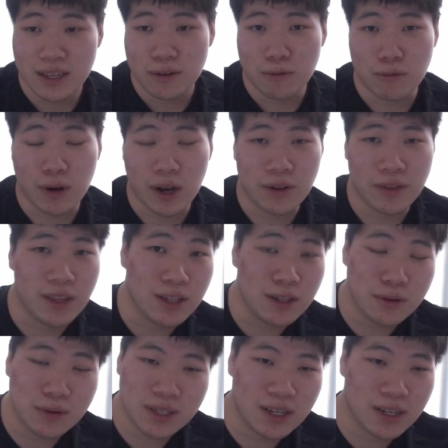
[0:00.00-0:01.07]
while the
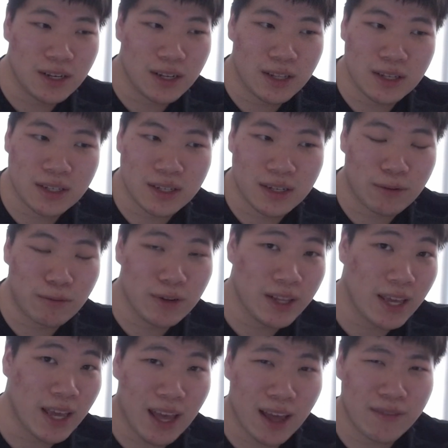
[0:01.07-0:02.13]
Lewis gun doesn't
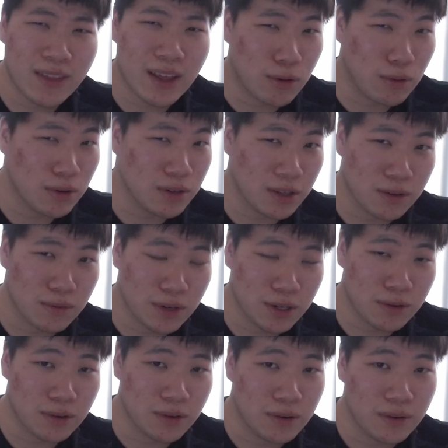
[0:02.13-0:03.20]
really have that horizontal
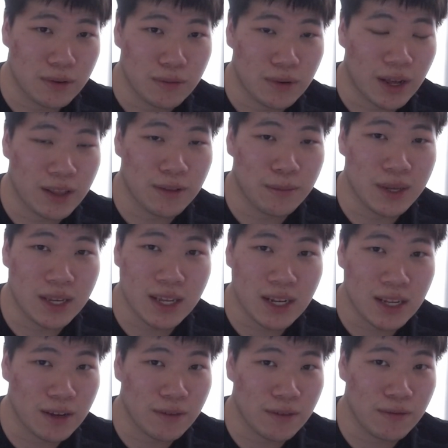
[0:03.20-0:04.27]
recoil at the
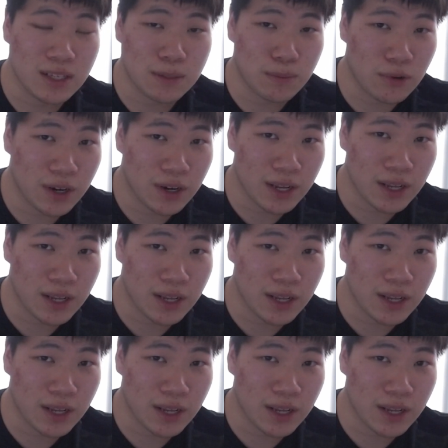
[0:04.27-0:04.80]
beginning of its spray.